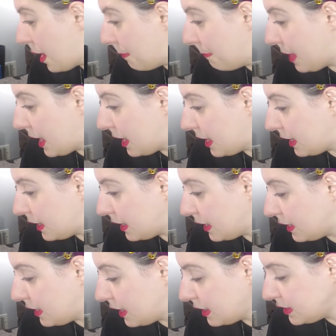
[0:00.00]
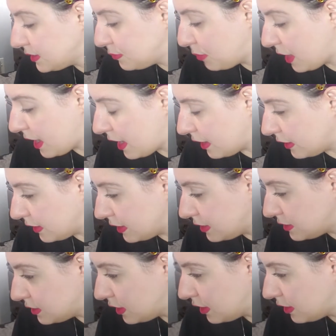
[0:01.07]
My next
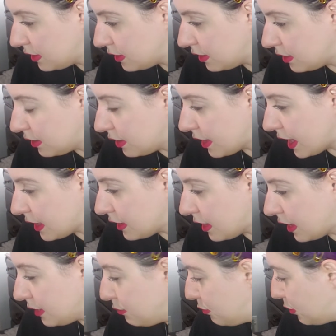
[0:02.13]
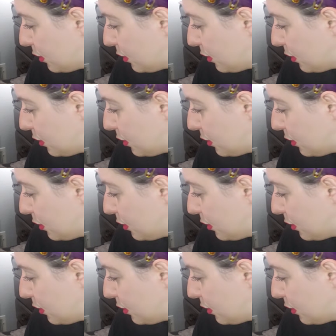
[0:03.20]
palette that I